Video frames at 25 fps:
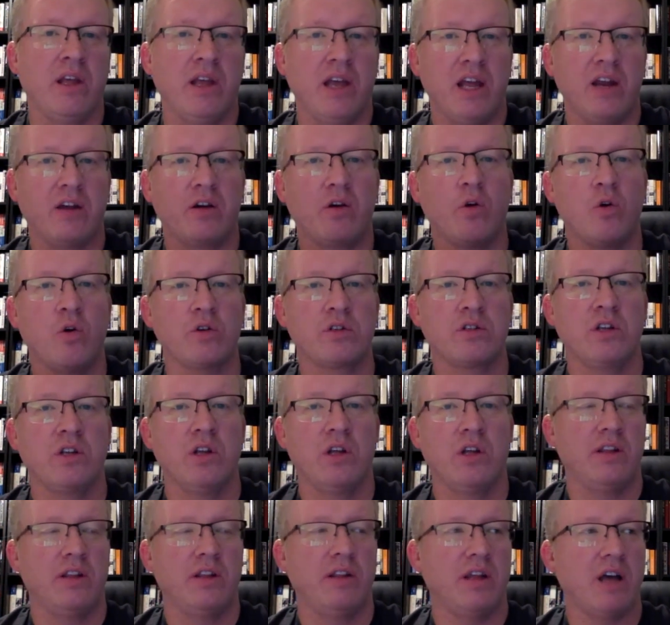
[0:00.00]
And of course,
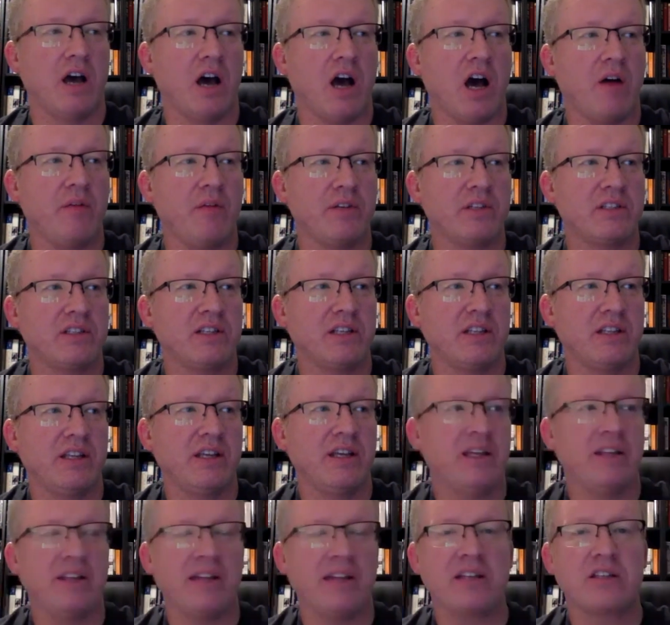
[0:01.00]
obviously,
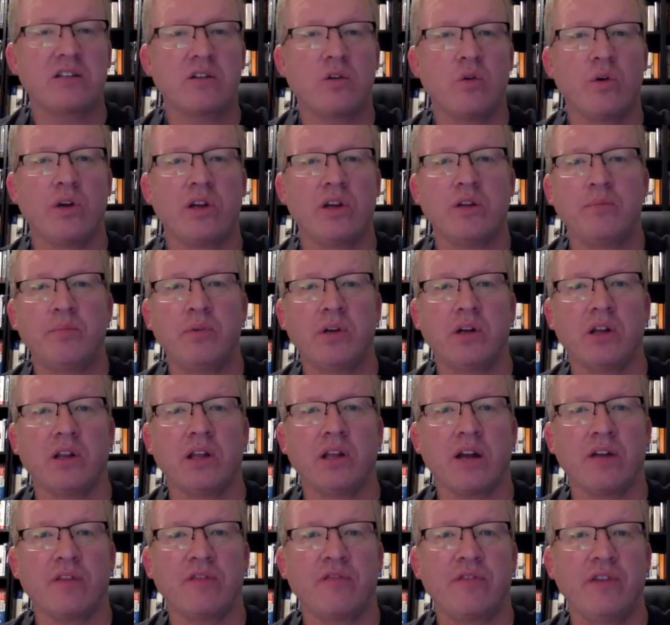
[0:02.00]
then that's going to put a
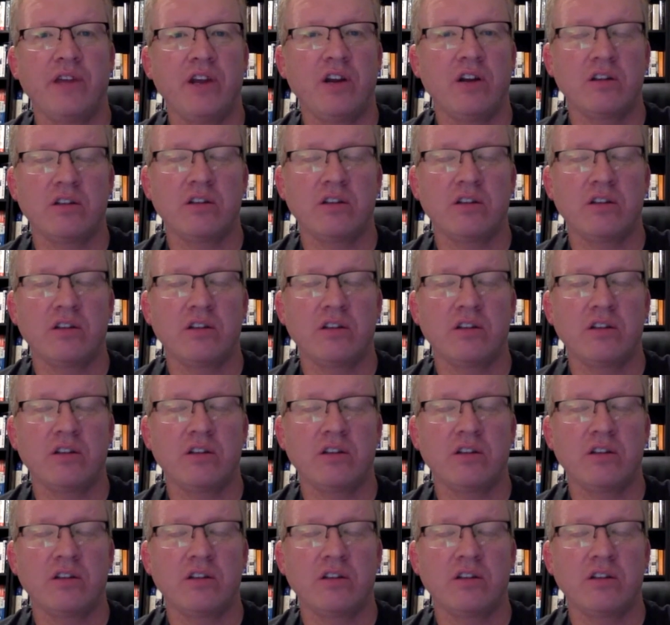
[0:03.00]
lot of fear.